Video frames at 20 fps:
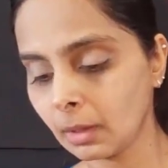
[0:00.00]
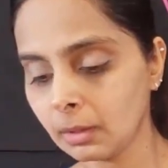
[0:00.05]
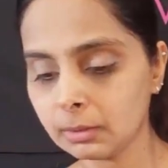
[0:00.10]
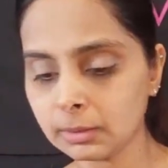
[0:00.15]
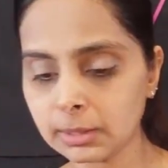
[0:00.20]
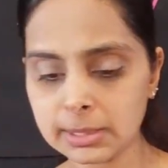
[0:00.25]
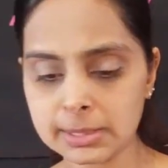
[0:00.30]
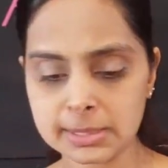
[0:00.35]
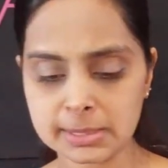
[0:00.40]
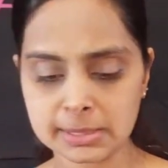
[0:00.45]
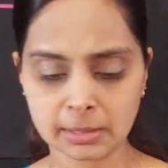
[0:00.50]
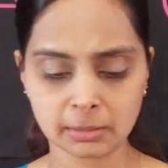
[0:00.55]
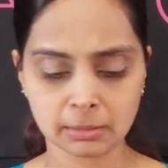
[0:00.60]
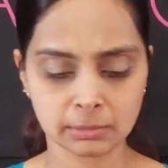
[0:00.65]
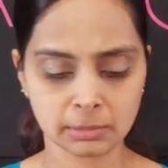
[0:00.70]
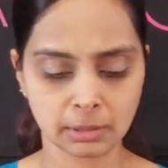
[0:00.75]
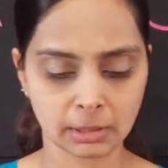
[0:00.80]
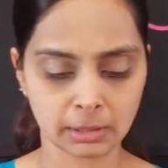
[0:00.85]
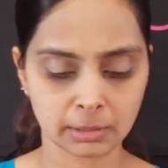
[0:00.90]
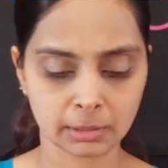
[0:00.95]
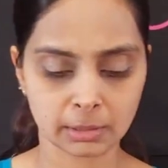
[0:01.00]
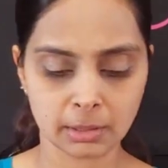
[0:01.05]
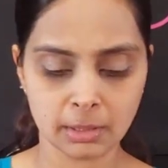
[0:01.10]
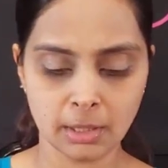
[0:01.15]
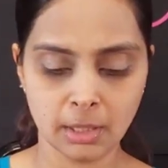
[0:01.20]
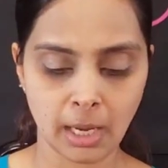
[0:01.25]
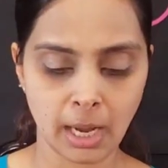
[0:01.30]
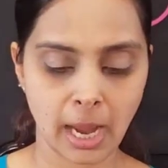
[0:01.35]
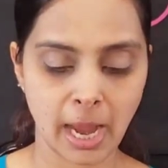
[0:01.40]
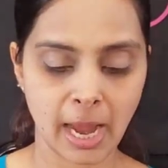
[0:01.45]
Let's take a look.
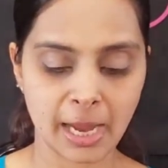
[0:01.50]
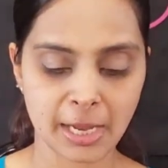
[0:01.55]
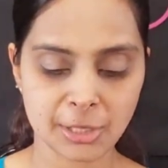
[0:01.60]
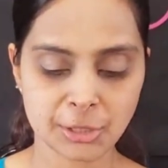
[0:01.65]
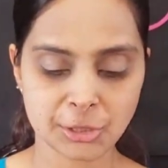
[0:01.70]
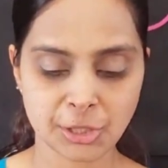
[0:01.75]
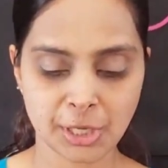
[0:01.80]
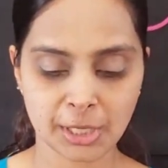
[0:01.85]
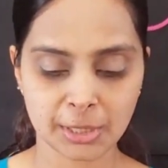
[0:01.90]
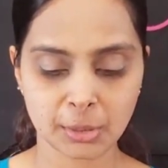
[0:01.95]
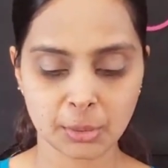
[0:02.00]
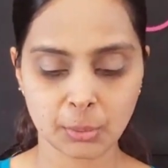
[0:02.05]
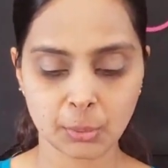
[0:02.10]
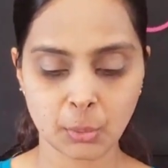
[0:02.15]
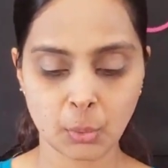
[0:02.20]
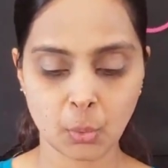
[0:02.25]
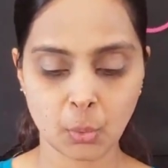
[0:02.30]
Eyeshadow